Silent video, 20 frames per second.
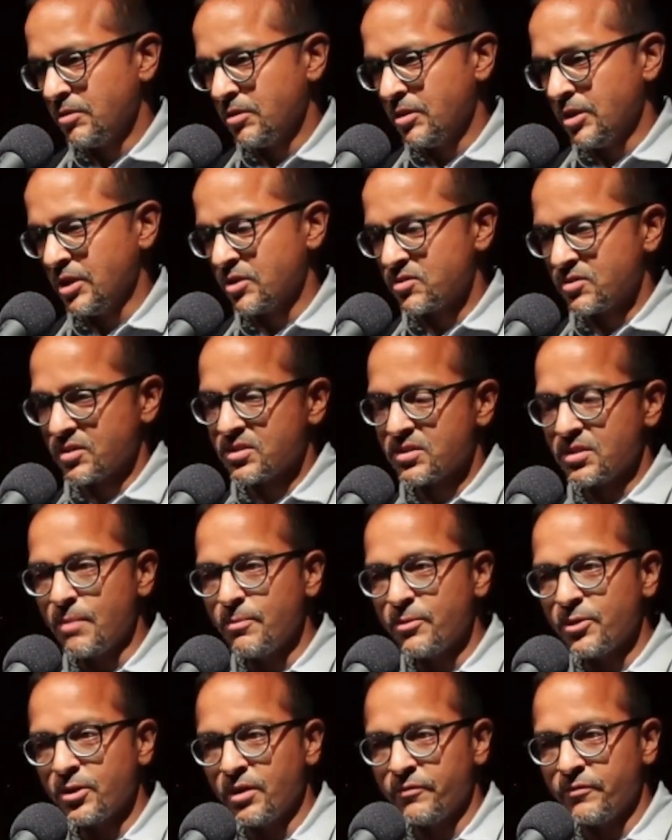It's the
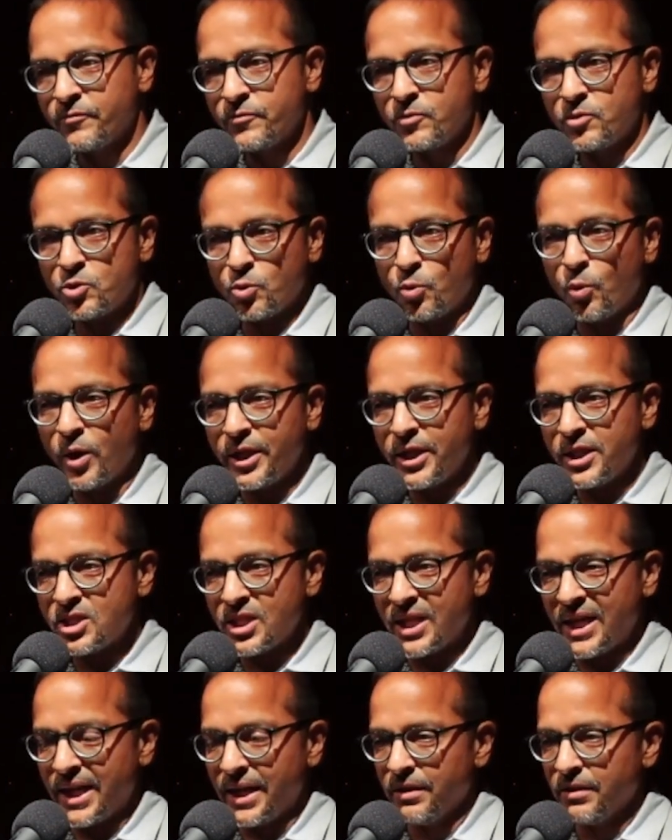summer of
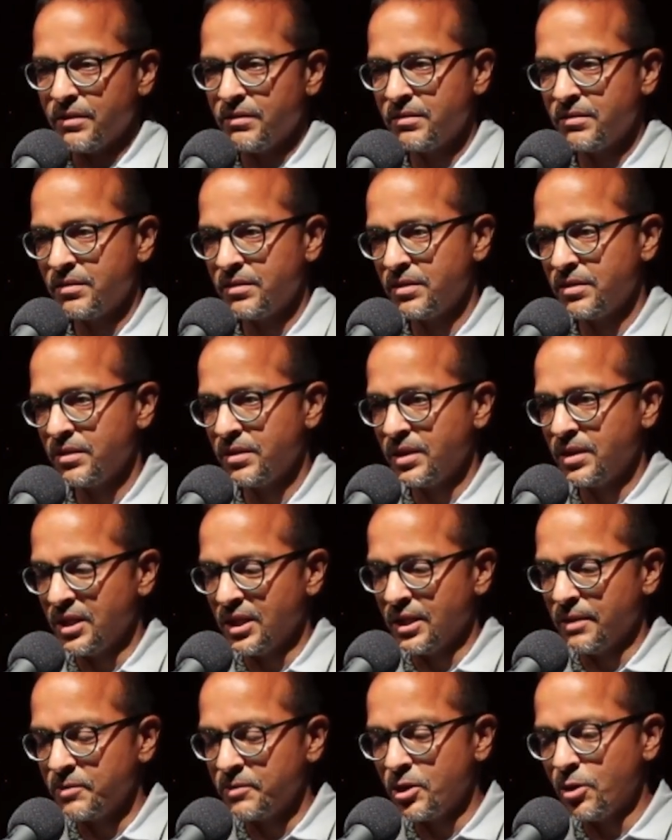2010,
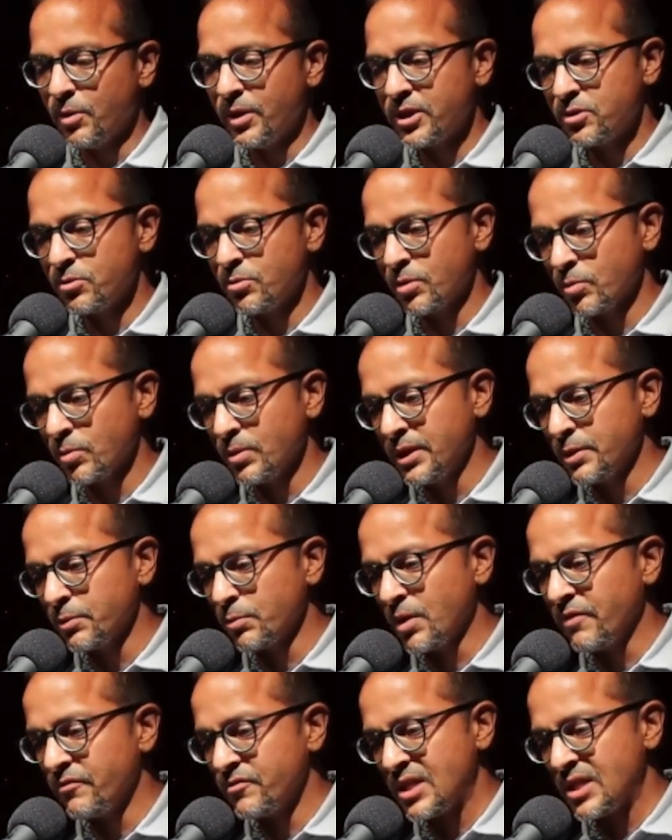and I'm going through a really
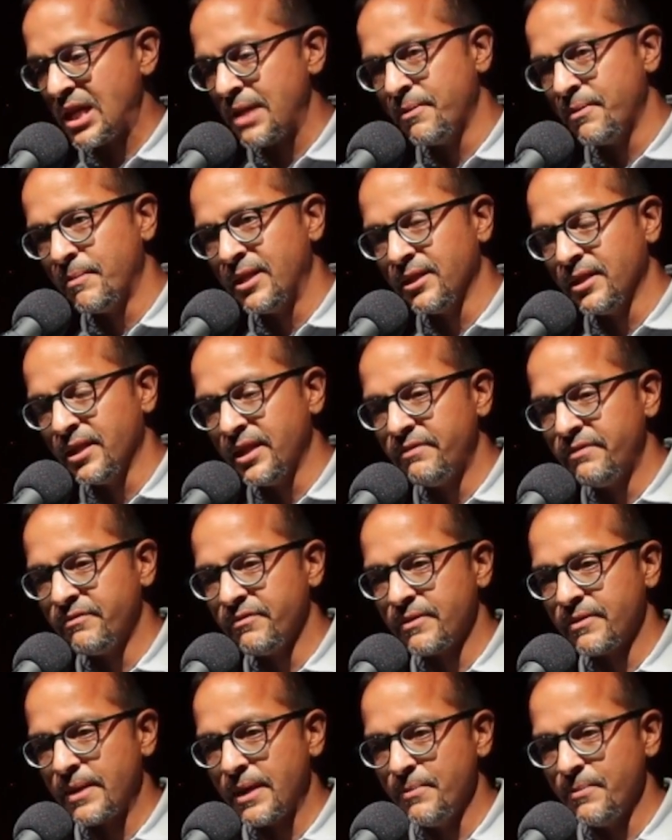rough time in my life.
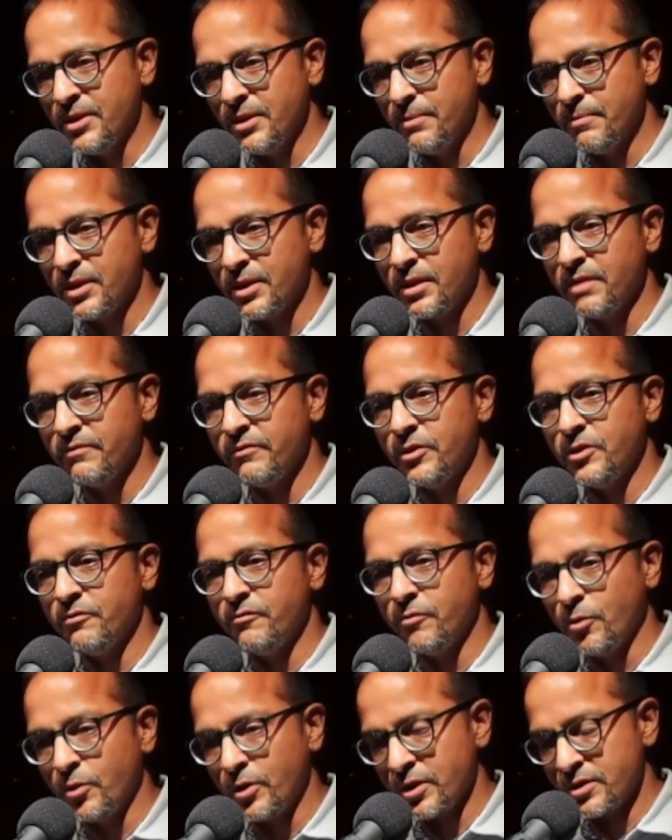I'm in the middle of a
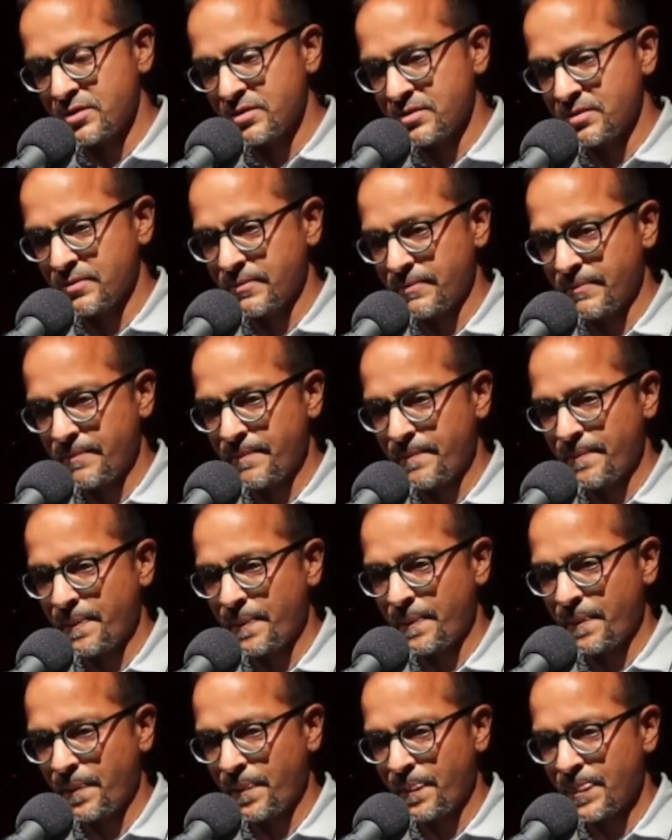divorce.
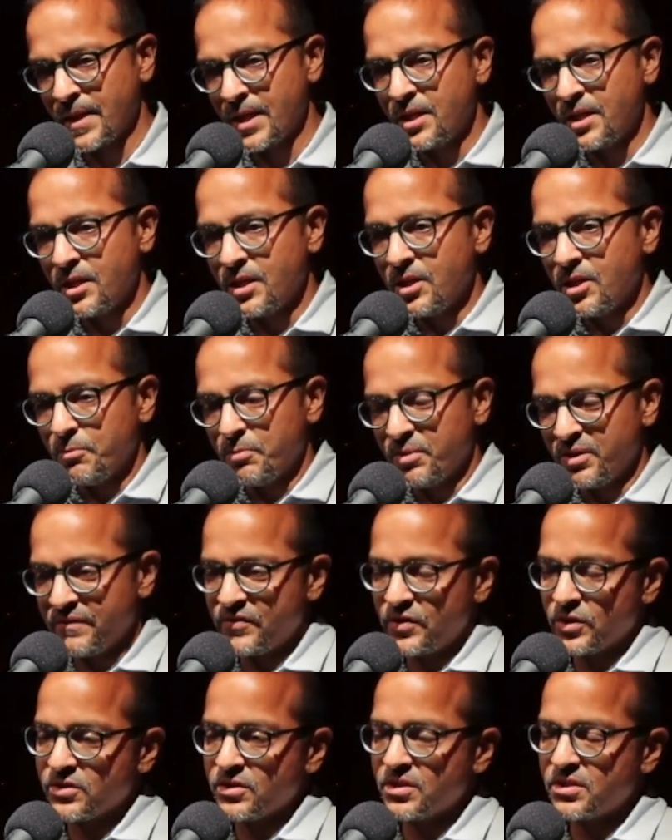But if
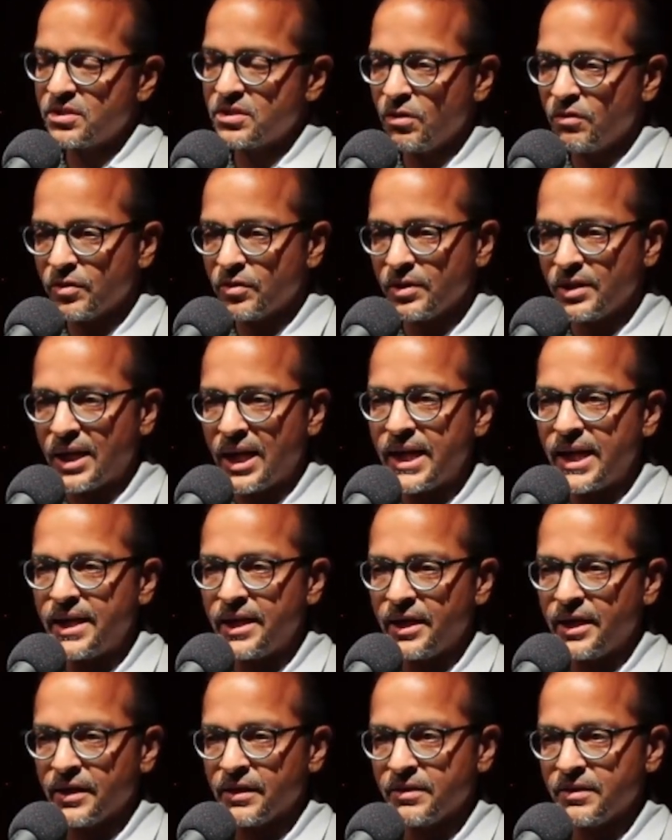there's a silver
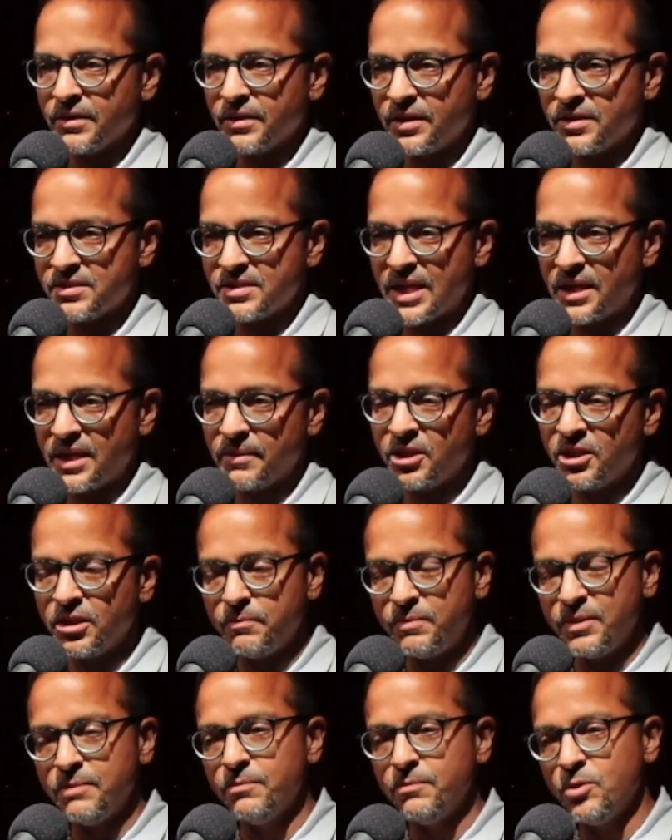lining, it's that I'm going to
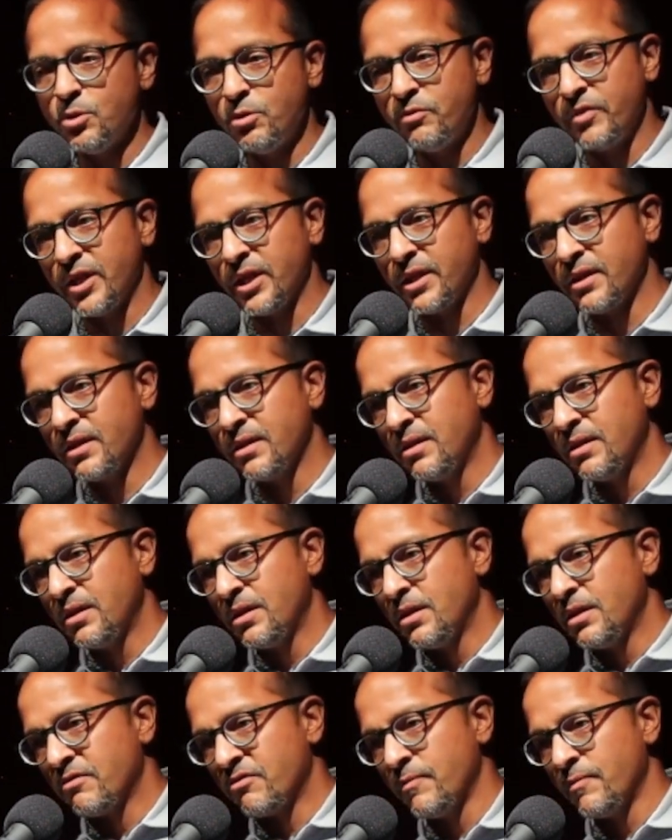be moving
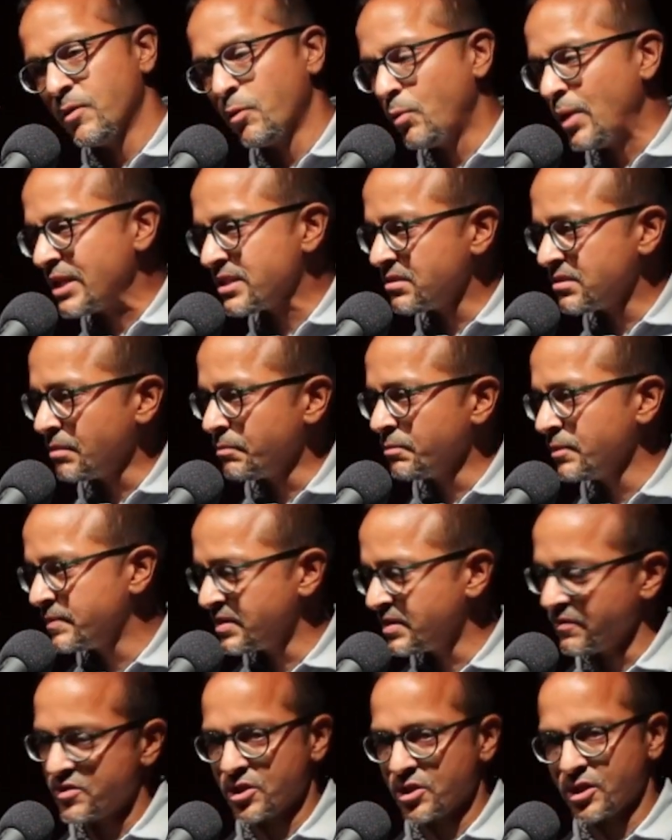from the west suburbs
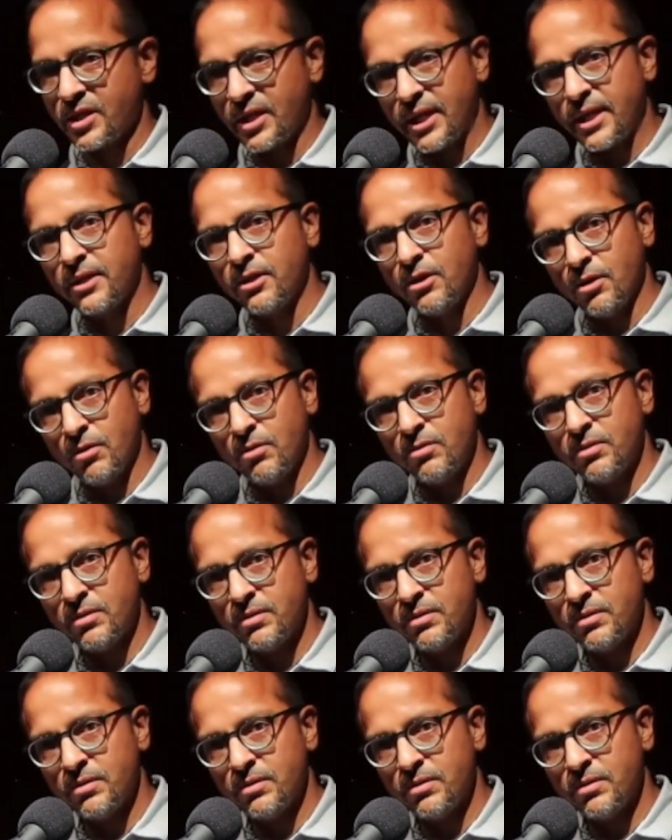of Chicago